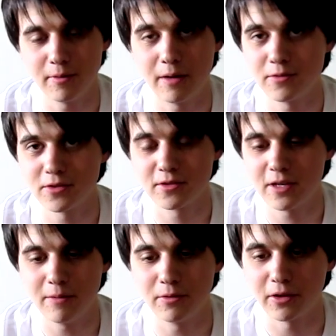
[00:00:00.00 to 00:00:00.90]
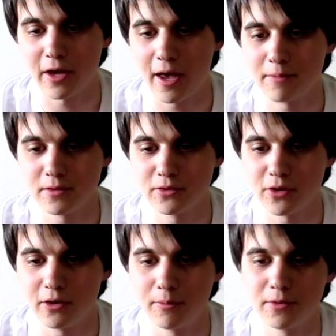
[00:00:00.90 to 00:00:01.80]
but I'm just keeping the caps and
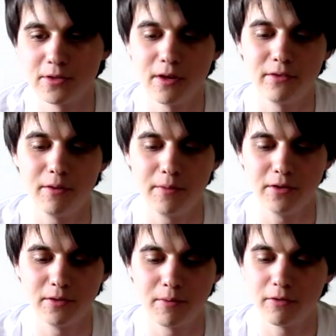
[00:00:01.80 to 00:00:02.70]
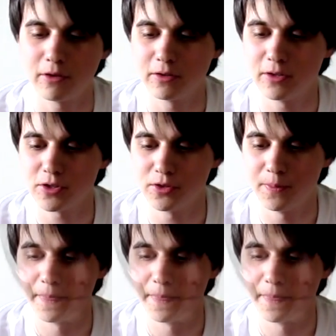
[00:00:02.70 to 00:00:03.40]
trying to preserve them in the perfect condition.